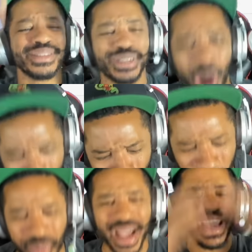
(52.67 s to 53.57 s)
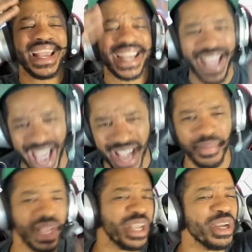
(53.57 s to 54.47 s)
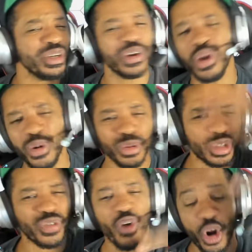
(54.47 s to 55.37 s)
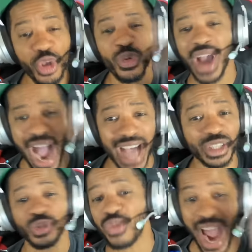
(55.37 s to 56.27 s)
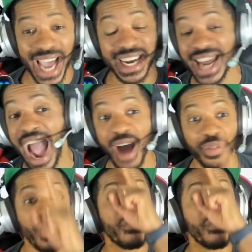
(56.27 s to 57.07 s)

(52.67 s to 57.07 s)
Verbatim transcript: dope gaming news for you guys right now. The